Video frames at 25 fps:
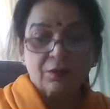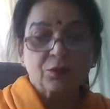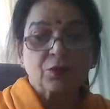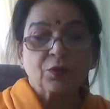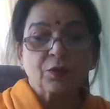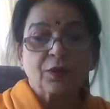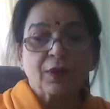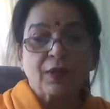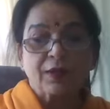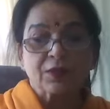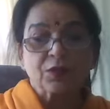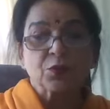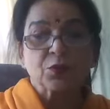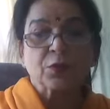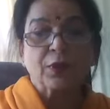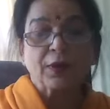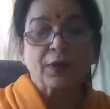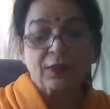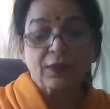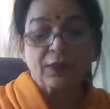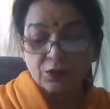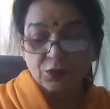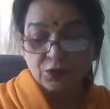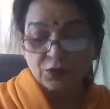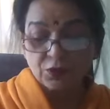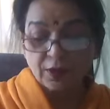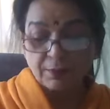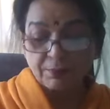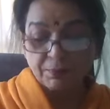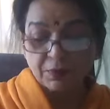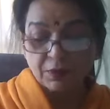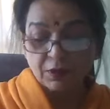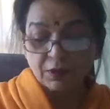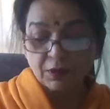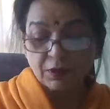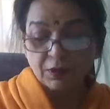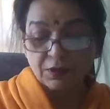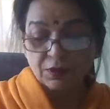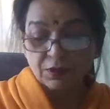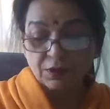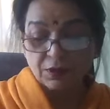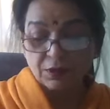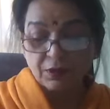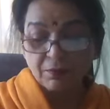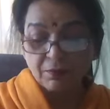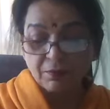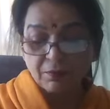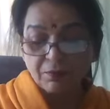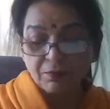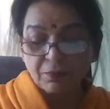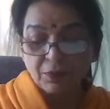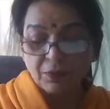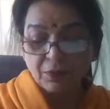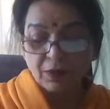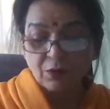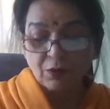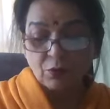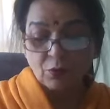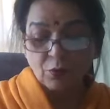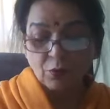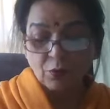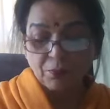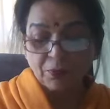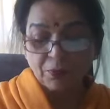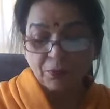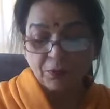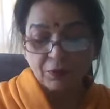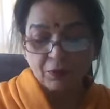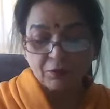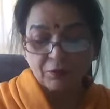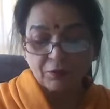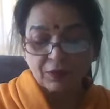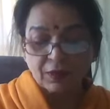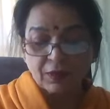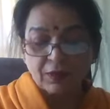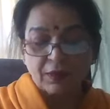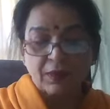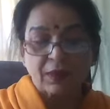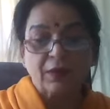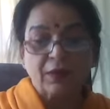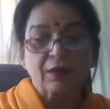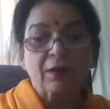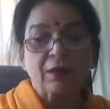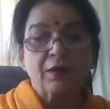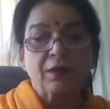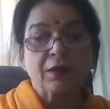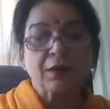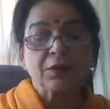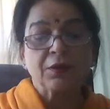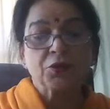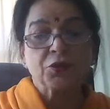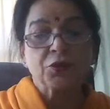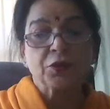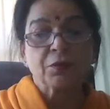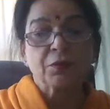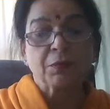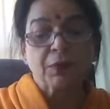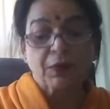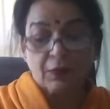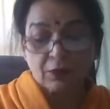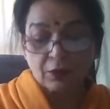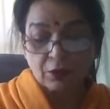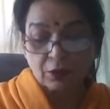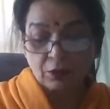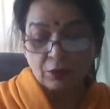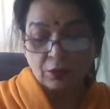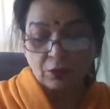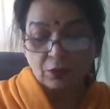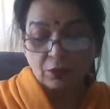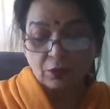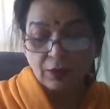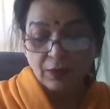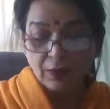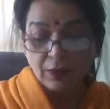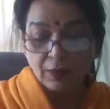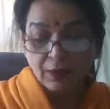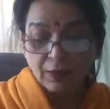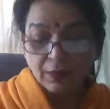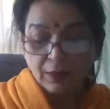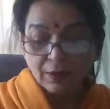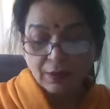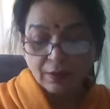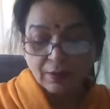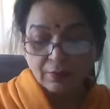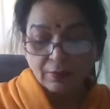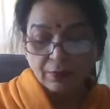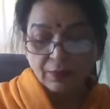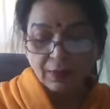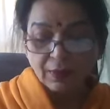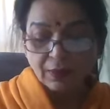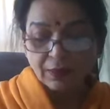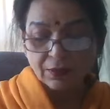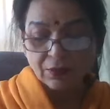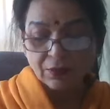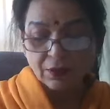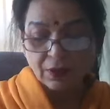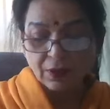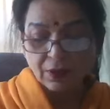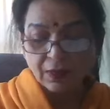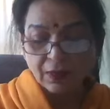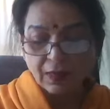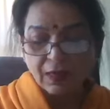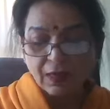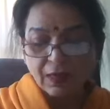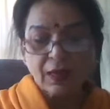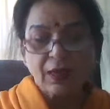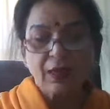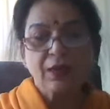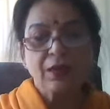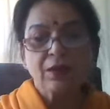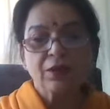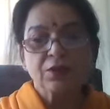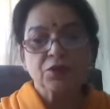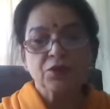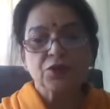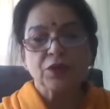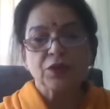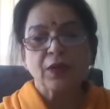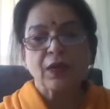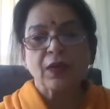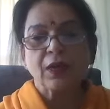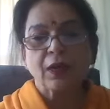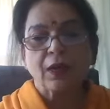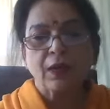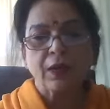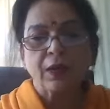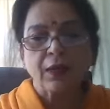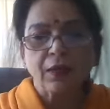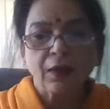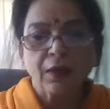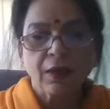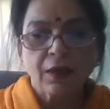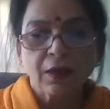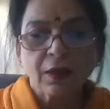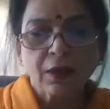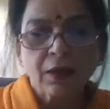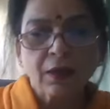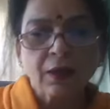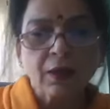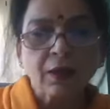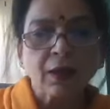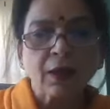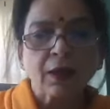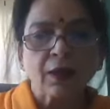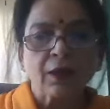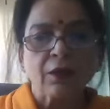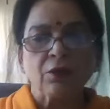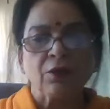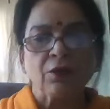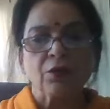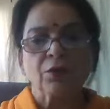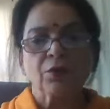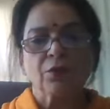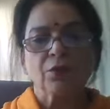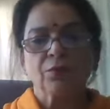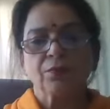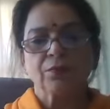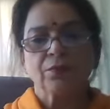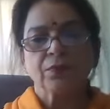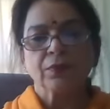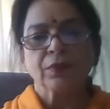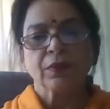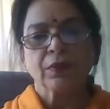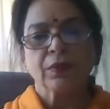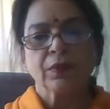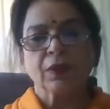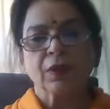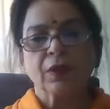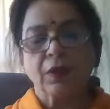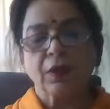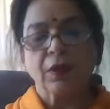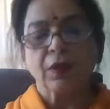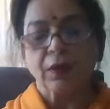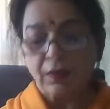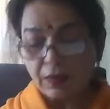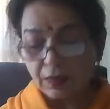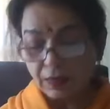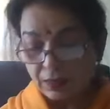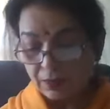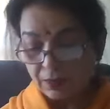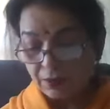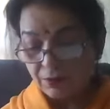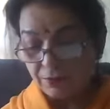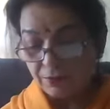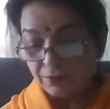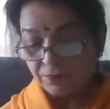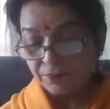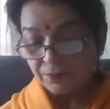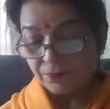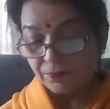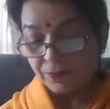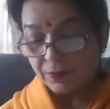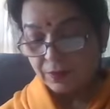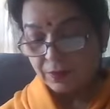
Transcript: So that's why this chapter is being opened with a declaration by the Lord that again shall I tell you, again.